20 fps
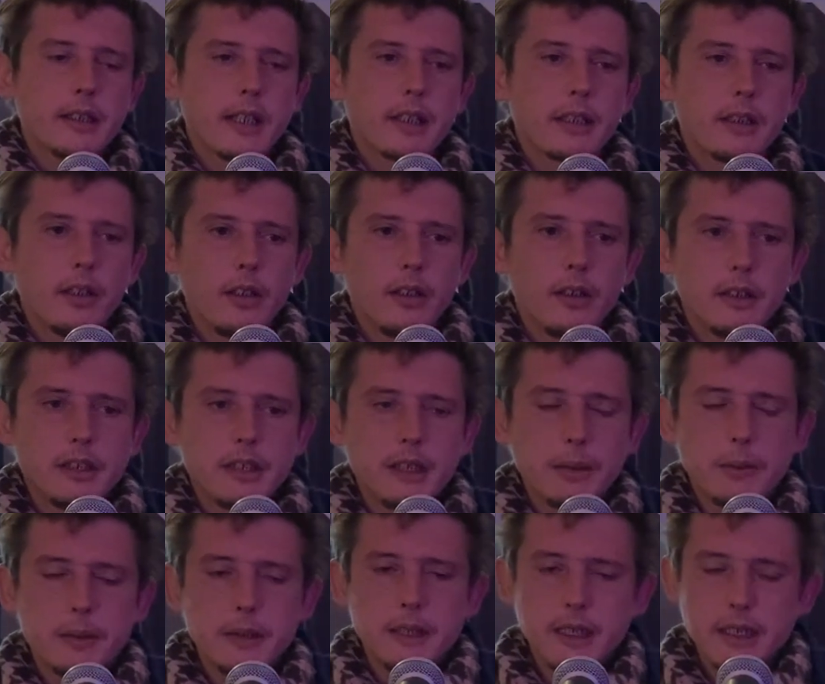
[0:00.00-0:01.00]

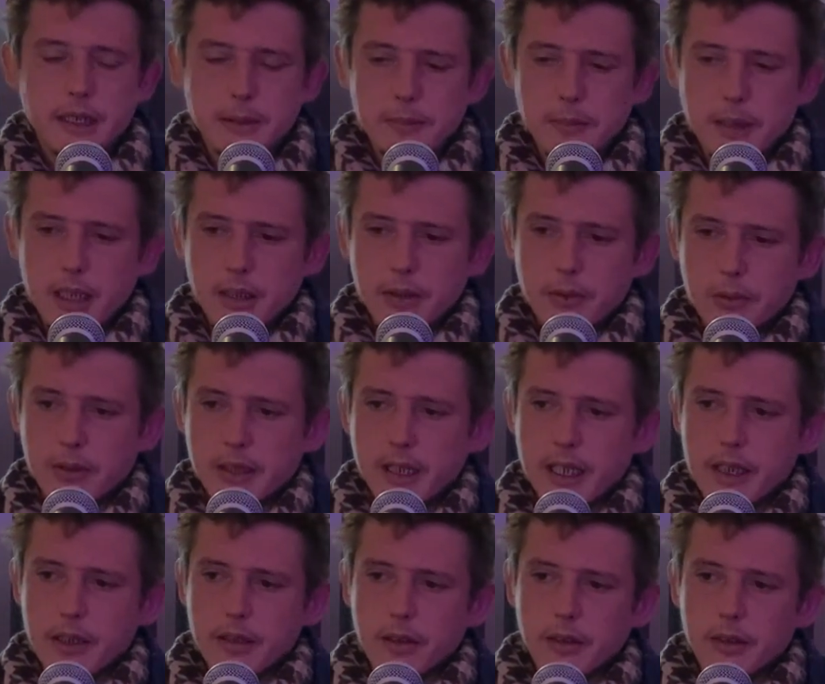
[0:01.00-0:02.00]
technology, which is a medical
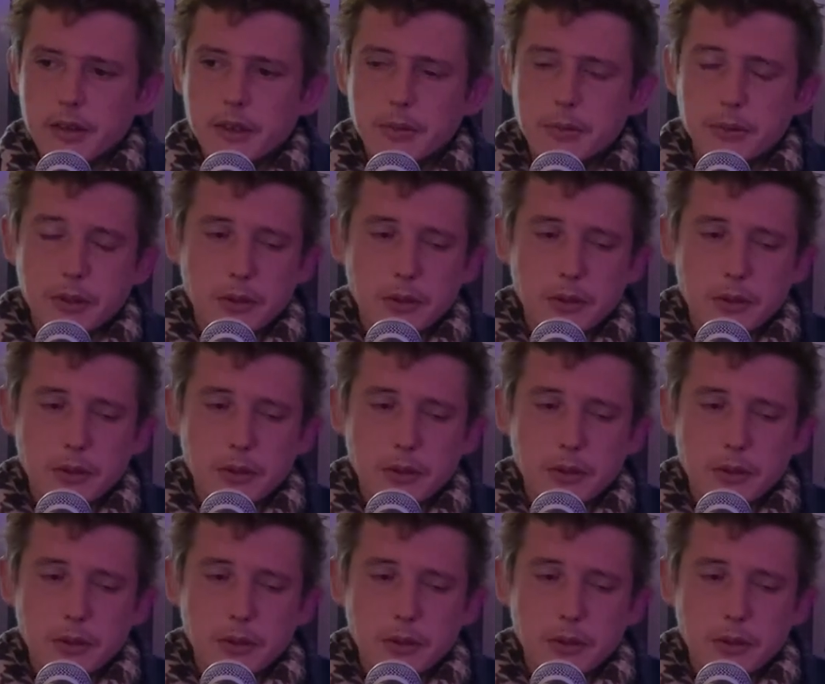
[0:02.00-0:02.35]
technology,